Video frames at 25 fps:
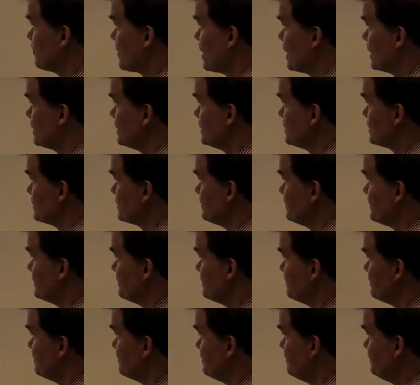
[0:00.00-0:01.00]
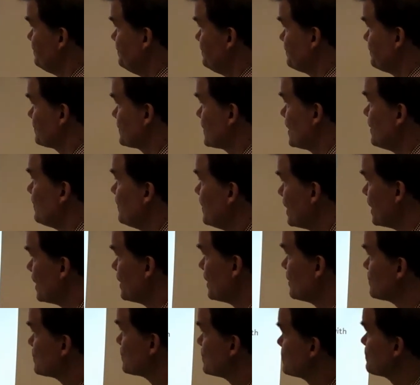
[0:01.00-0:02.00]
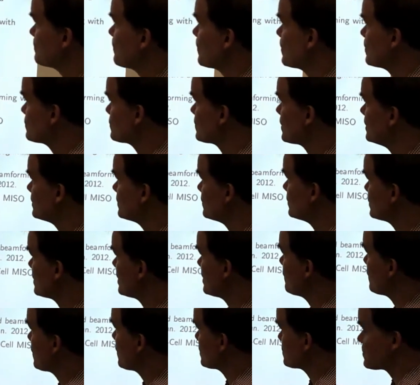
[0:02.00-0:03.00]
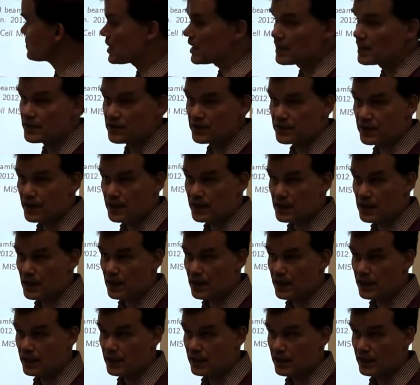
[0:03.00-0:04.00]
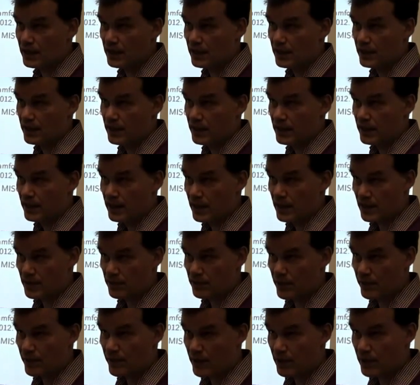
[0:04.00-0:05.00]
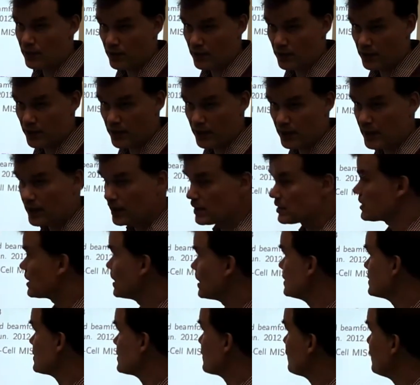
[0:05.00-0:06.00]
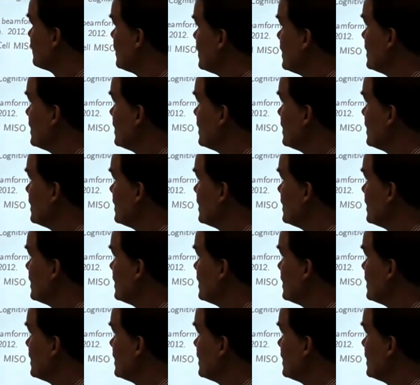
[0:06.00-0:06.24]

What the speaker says: in practice. Then we can use this worst case, the same worst case design as we went through in the slide